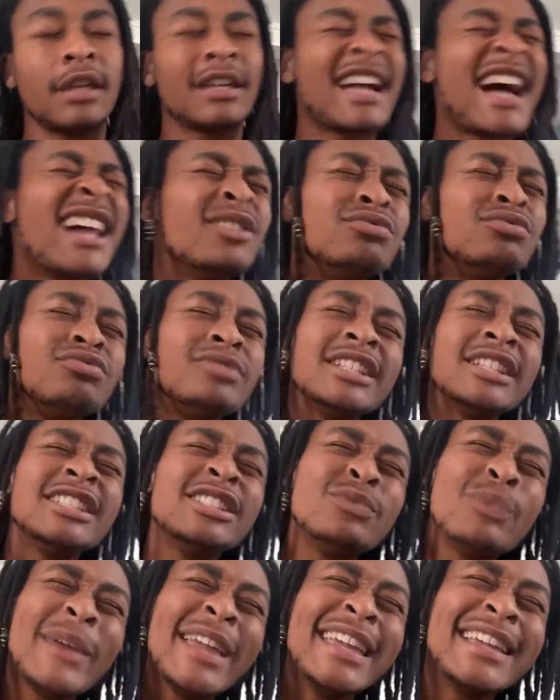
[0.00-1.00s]
Gotta
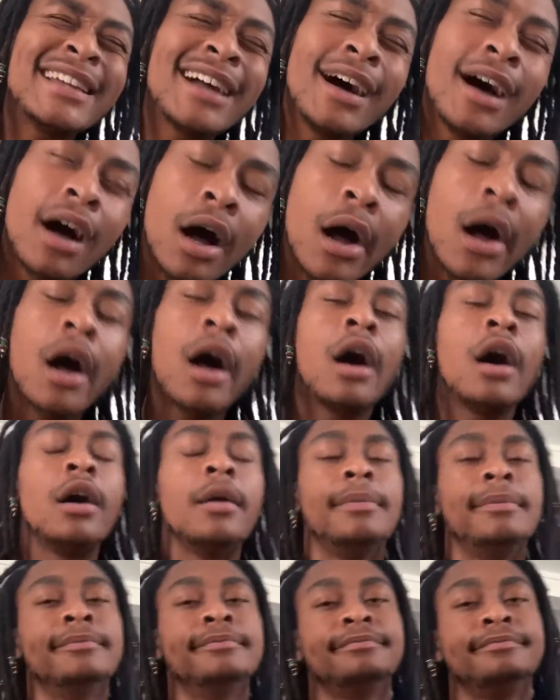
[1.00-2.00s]
really wake
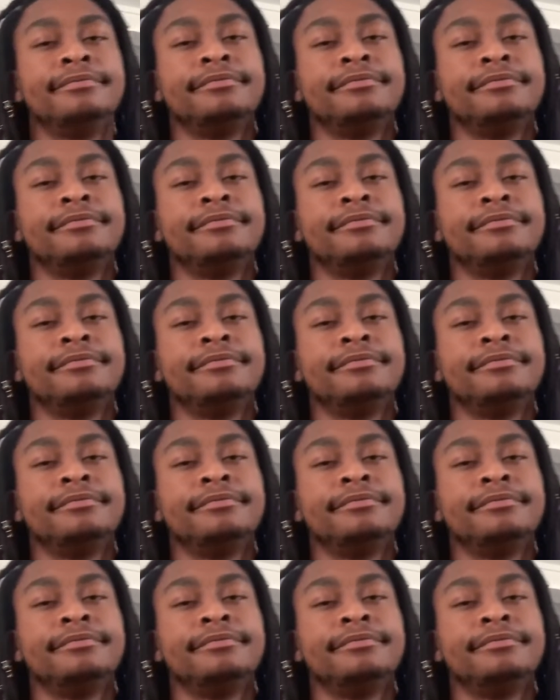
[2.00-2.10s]
up.